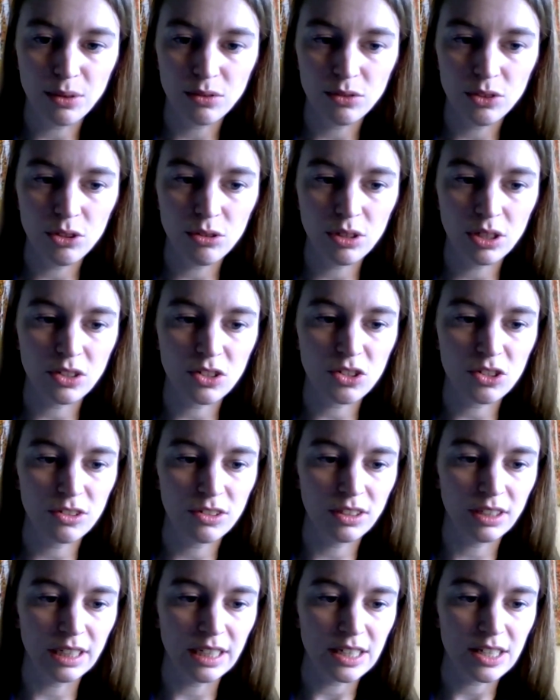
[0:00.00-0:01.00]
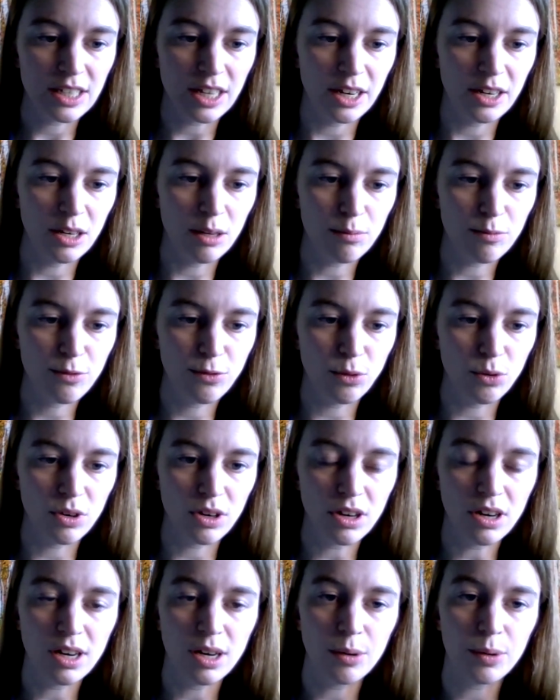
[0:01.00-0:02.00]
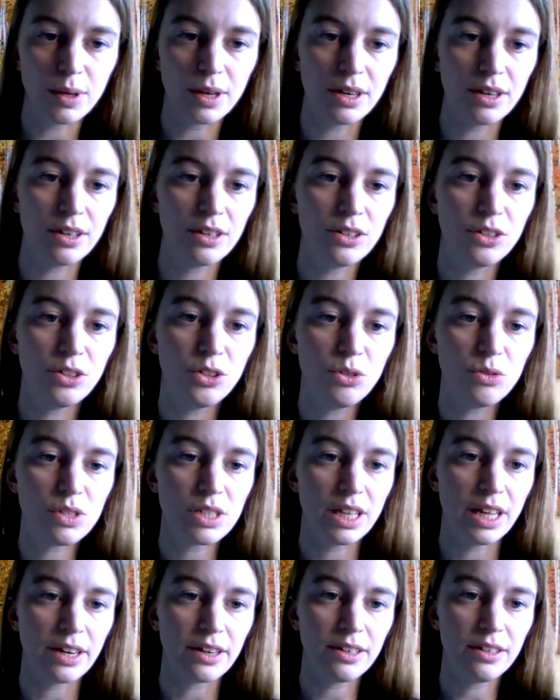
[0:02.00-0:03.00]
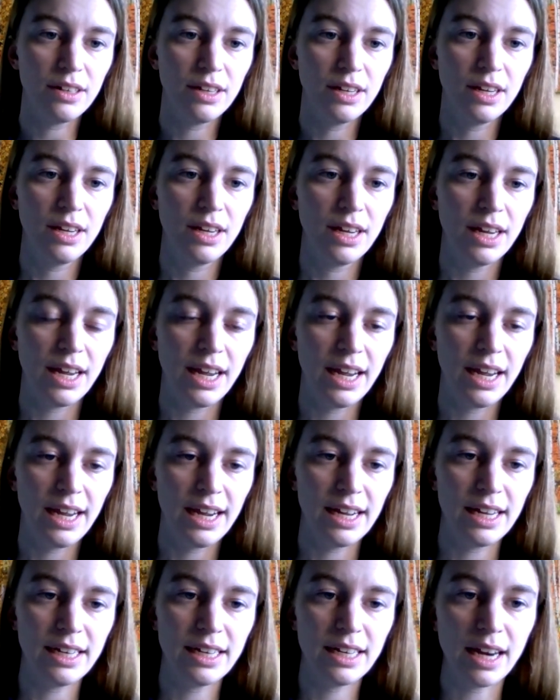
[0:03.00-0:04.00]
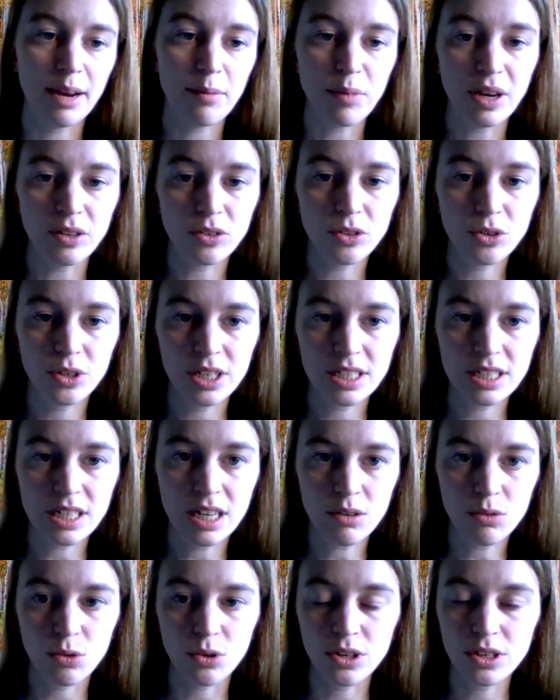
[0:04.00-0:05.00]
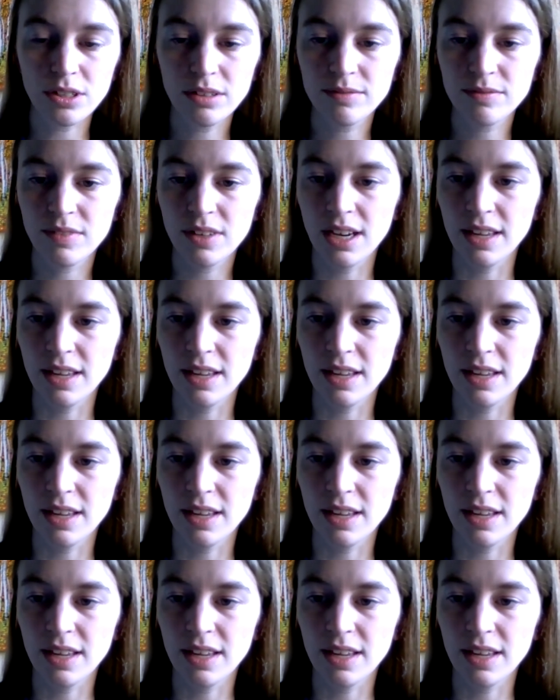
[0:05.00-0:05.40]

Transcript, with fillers: you can certainly sign up for our newsletter at ninemilecreek.org,